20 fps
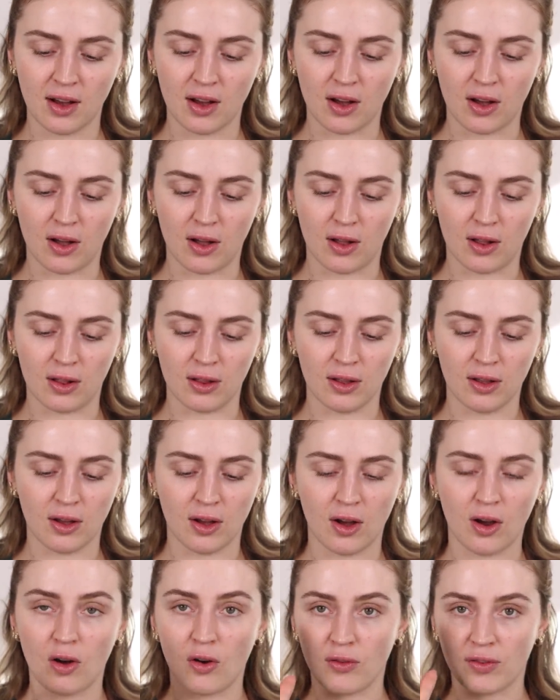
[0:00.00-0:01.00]
all
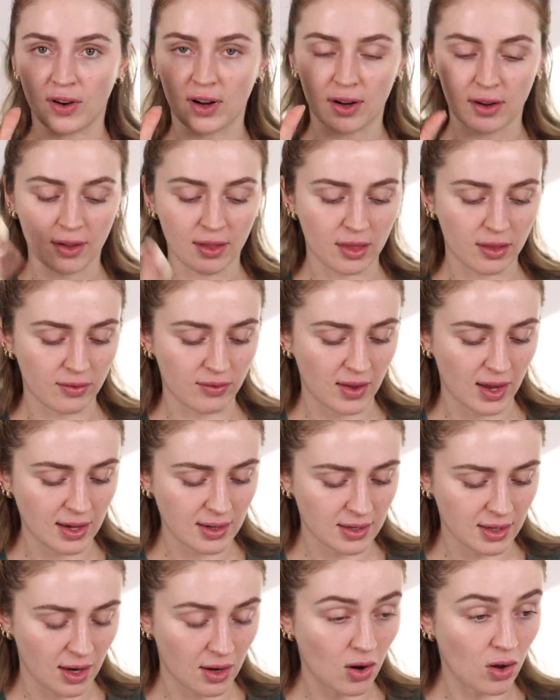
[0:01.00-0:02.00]
over the
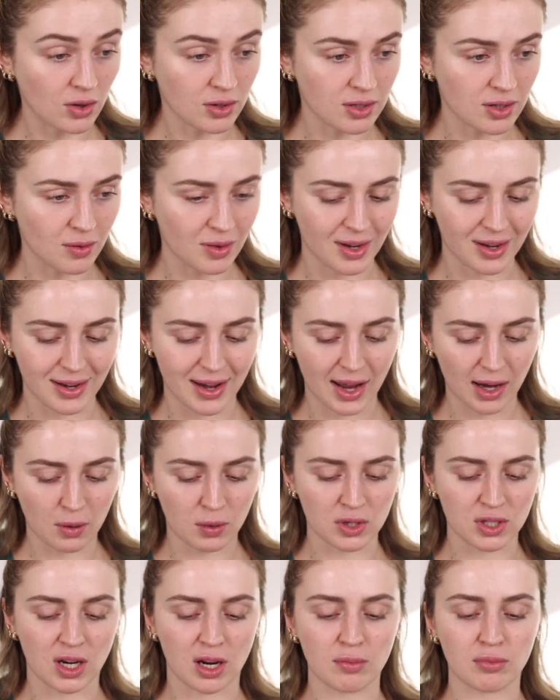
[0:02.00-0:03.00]
face and also the neck,
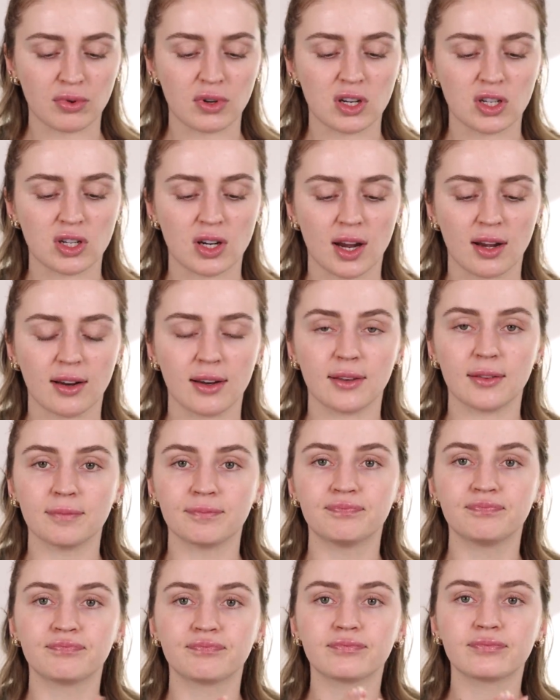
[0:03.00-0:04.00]
which I appreciated.
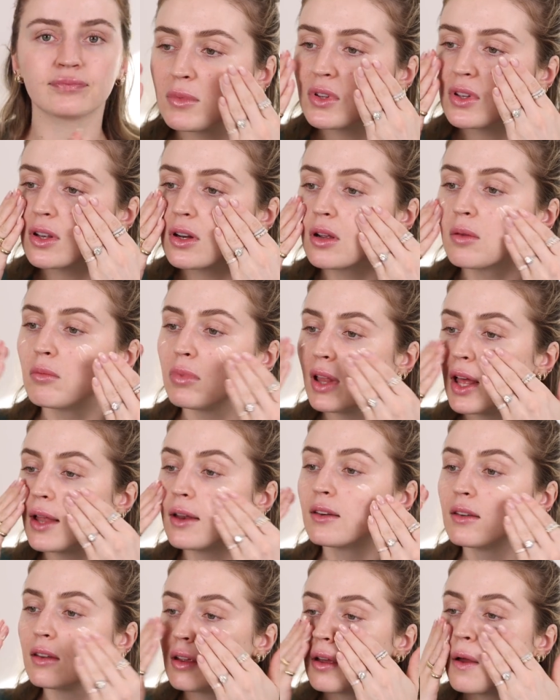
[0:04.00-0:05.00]
And I'm just going to
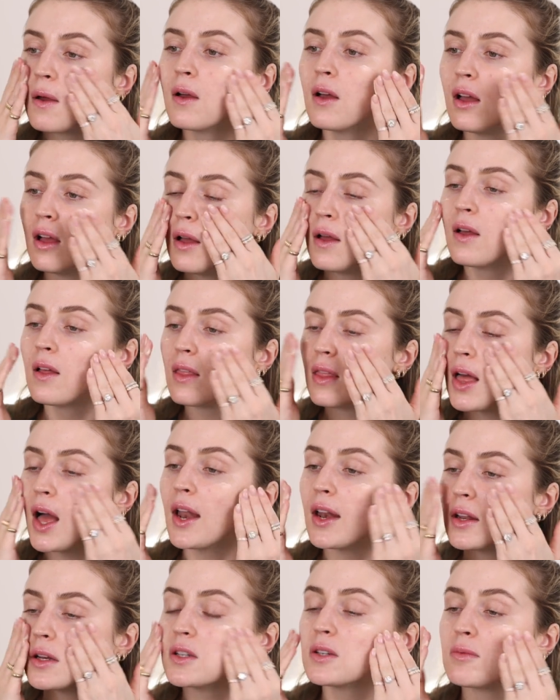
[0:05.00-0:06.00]
blend
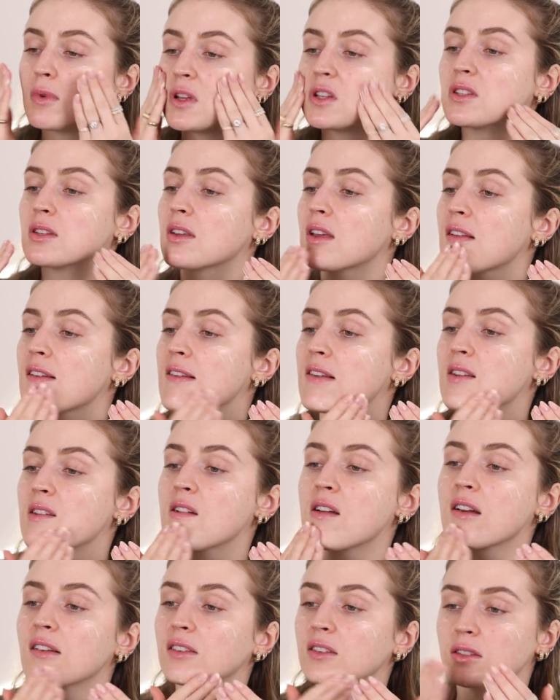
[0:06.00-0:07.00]
that into my skin
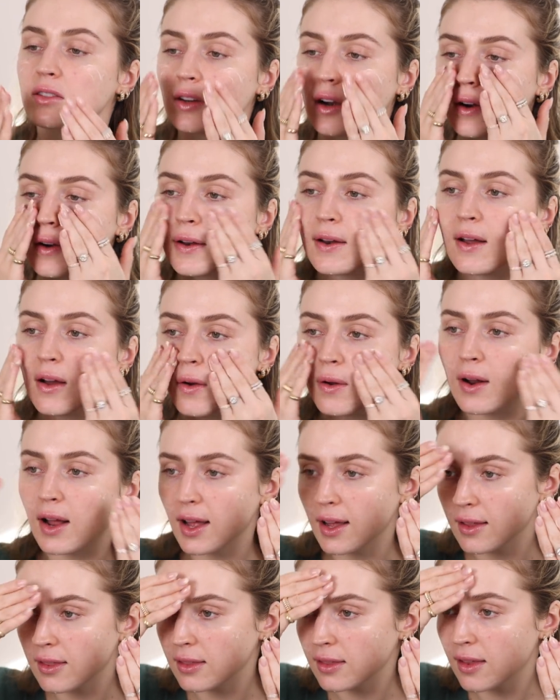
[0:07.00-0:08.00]
and started out.
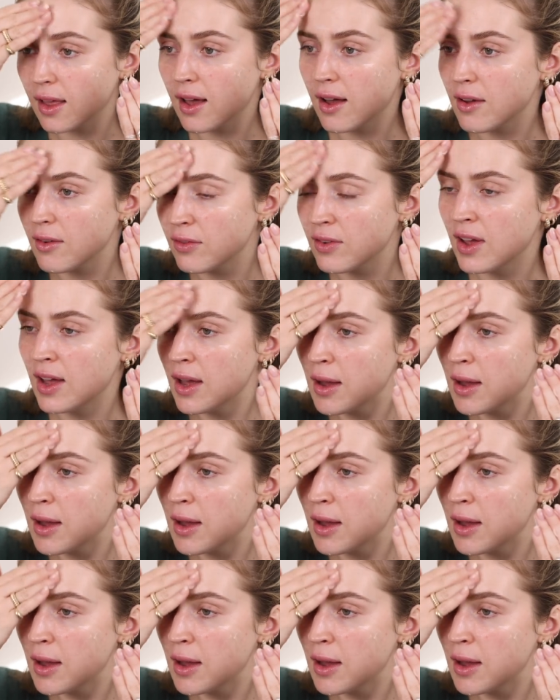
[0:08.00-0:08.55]
I love